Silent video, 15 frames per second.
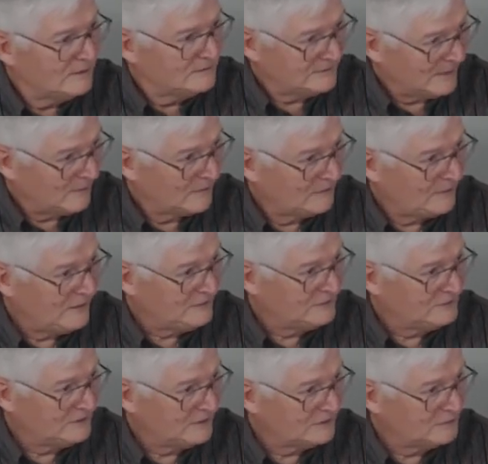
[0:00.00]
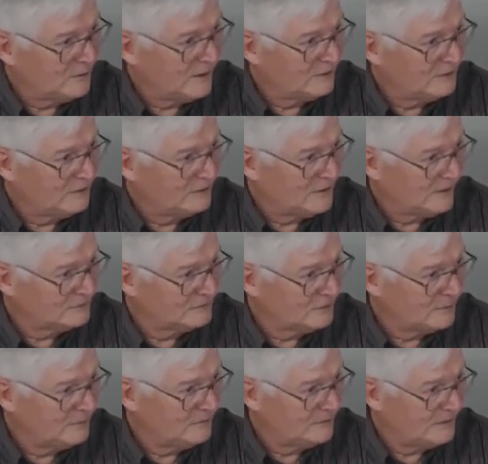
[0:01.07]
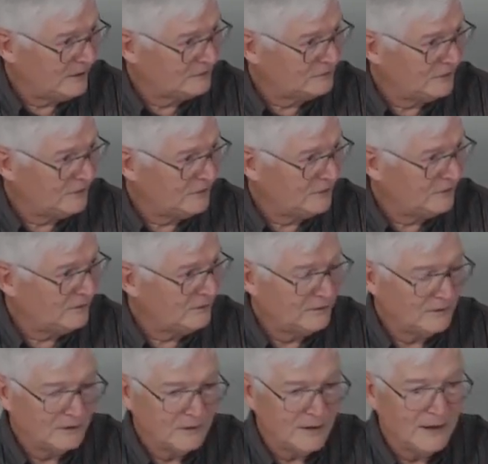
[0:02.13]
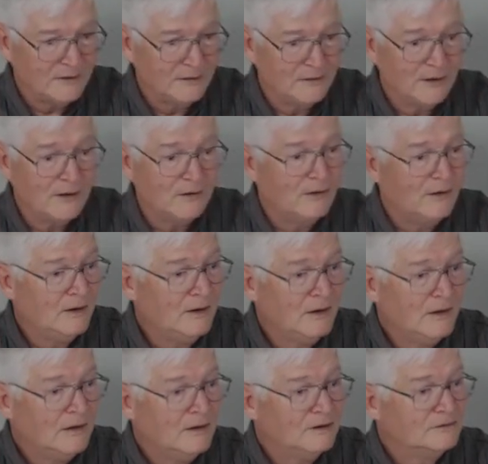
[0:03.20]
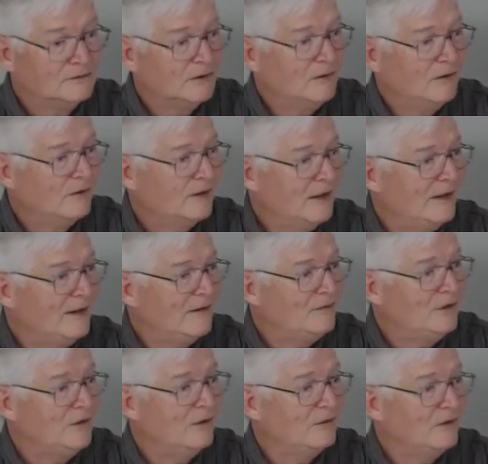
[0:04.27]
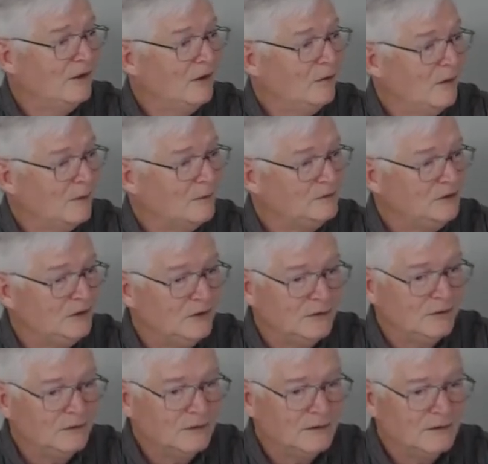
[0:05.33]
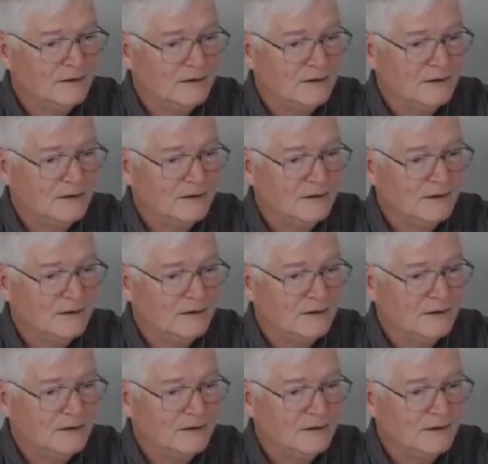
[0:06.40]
Is that what Ephesians 6, 1 and 2 tells you to do? You go, I don't know. So, okay, if you don't know, what would you do?